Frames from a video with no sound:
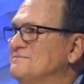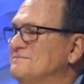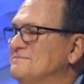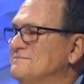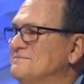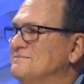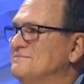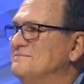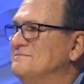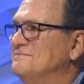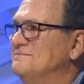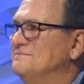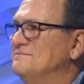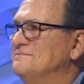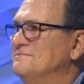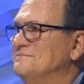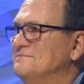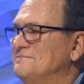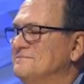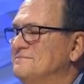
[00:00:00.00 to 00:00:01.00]

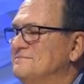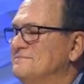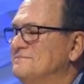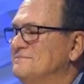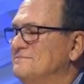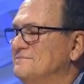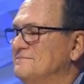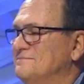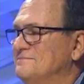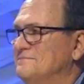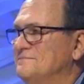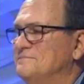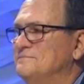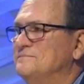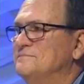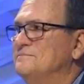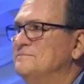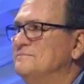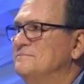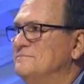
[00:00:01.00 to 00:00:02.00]

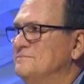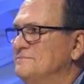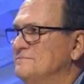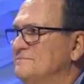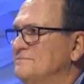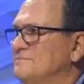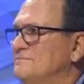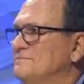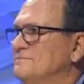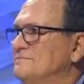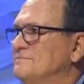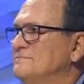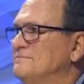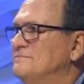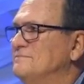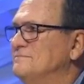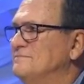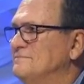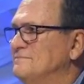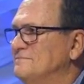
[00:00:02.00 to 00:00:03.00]

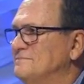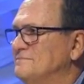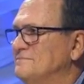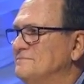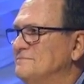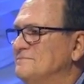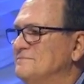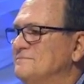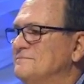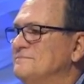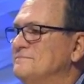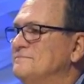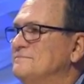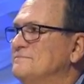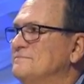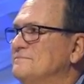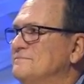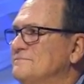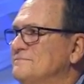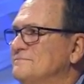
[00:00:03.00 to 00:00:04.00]

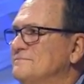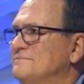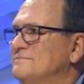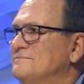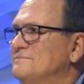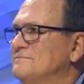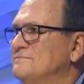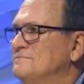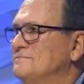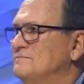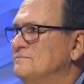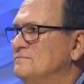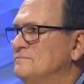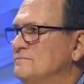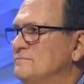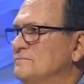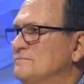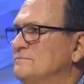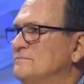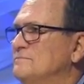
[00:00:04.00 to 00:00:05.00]

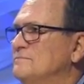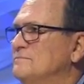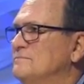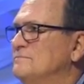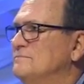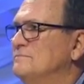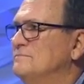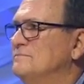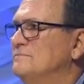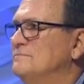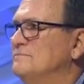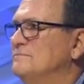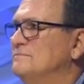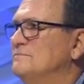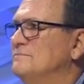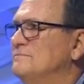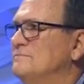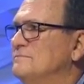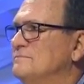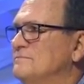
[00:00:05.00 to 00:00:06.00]

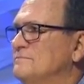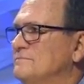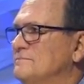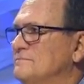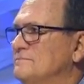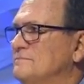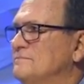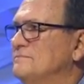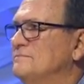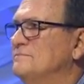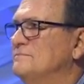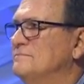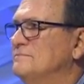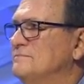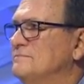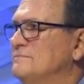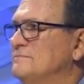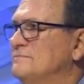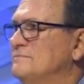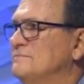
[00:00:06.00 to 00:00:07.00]

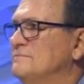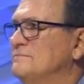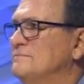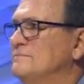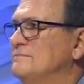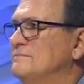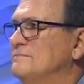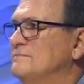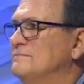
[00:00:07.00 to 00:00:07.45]
[no speech]